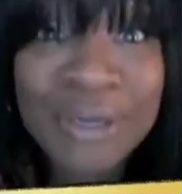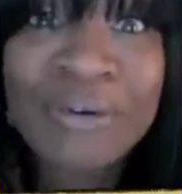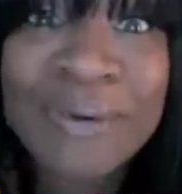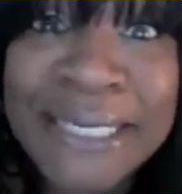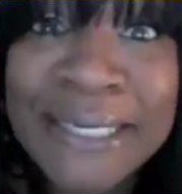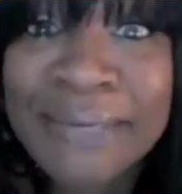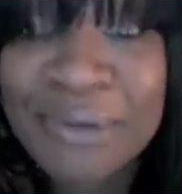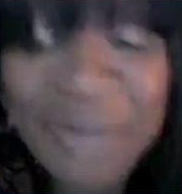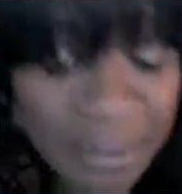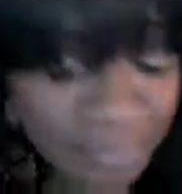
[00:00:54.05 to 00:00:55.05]
to wake up.
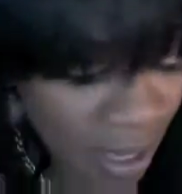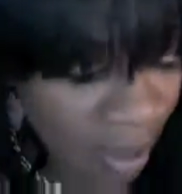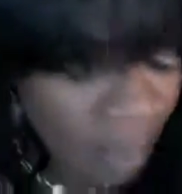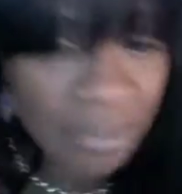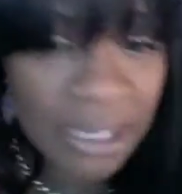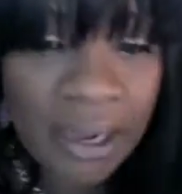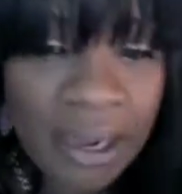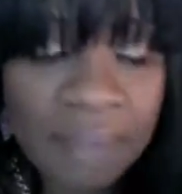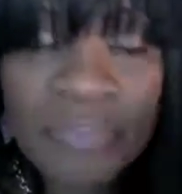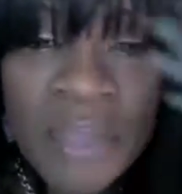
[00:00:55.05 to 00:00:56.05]
Okay, but
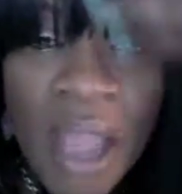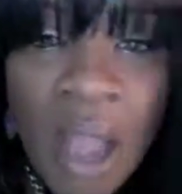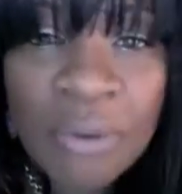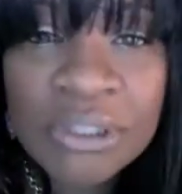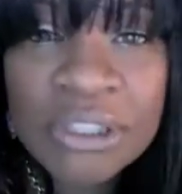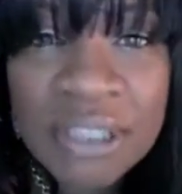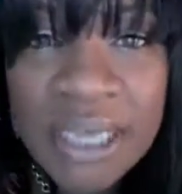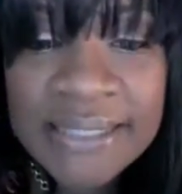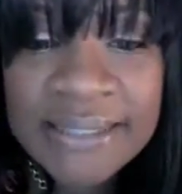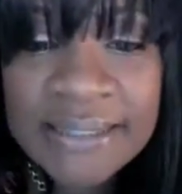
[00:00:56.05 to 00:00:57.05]
um, I want you
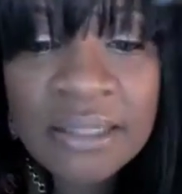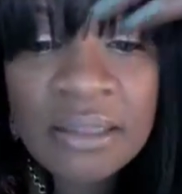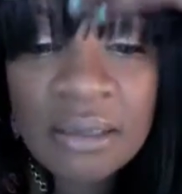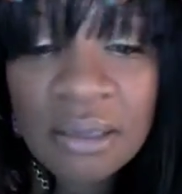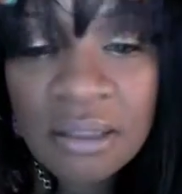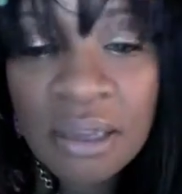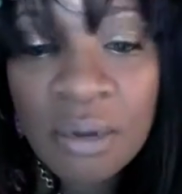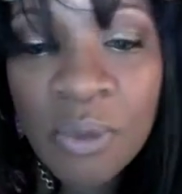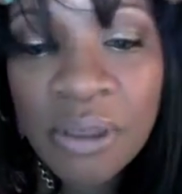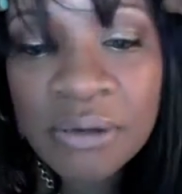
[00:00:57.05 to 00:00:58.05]
guys to see the look that
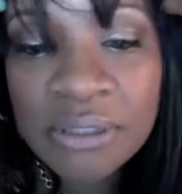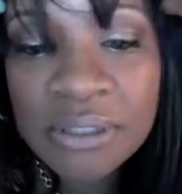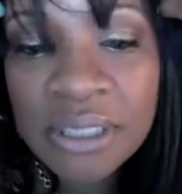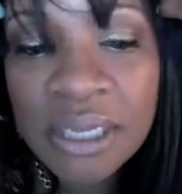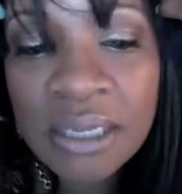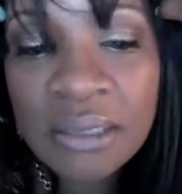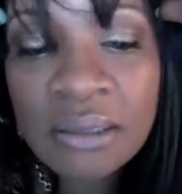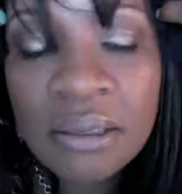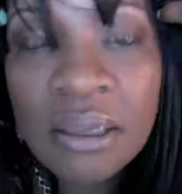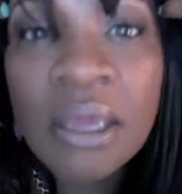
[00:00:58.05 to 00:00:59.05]
I'm wearing today.
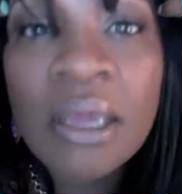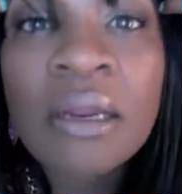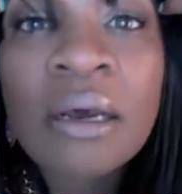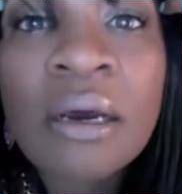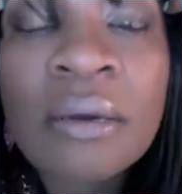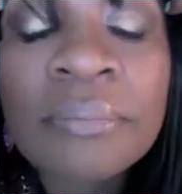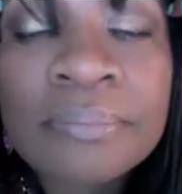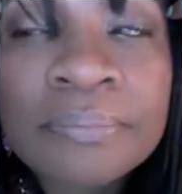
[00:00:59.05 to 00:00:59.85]
And um,